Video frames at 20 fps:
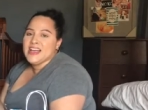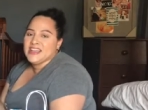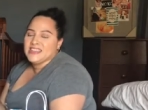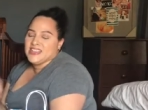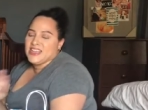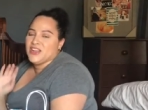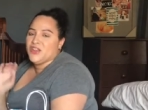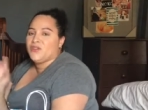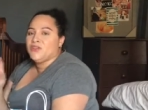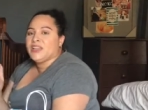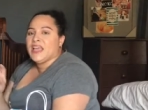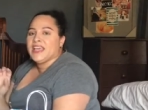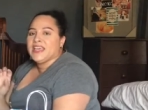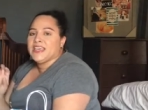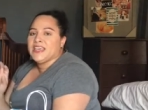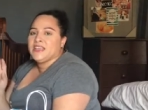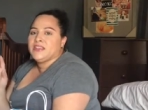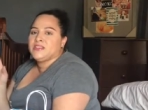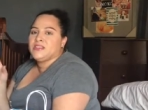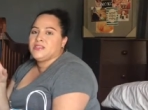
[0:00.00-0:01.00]
Because I don't
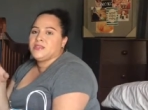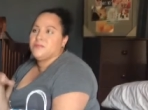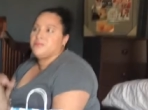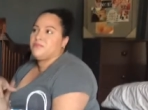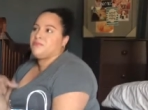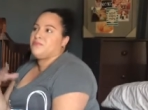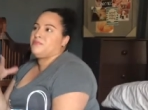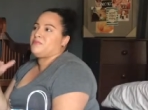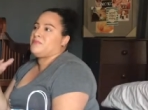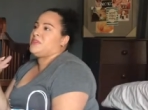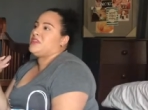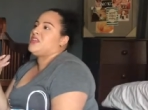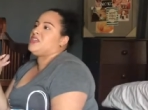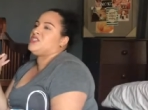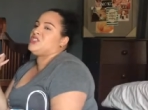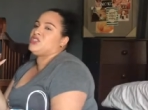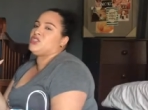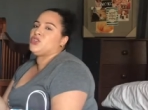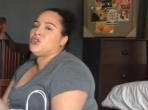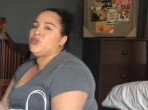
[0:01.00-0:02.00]
like it because
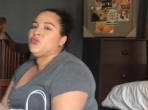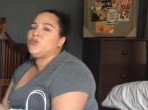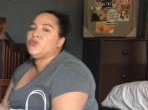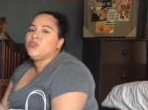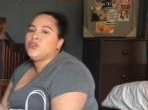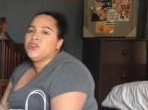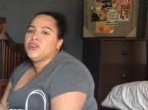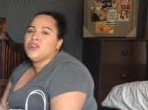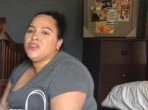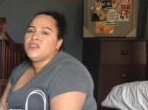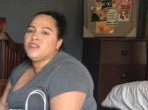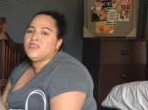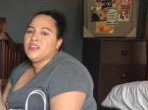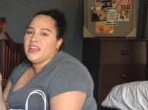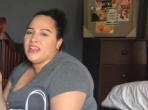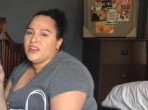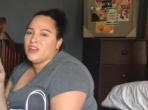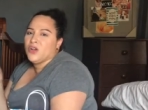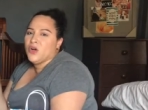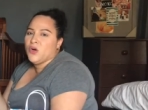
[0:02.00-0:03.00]
it's cool
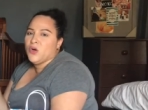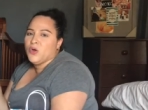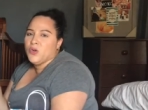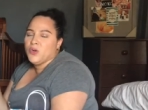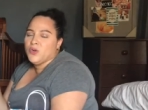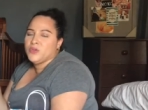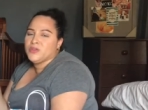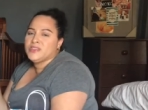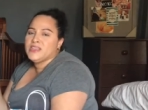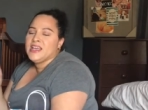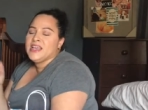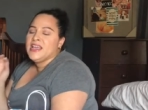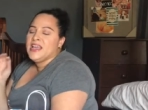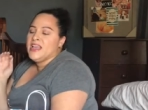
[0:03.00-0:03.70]
and cold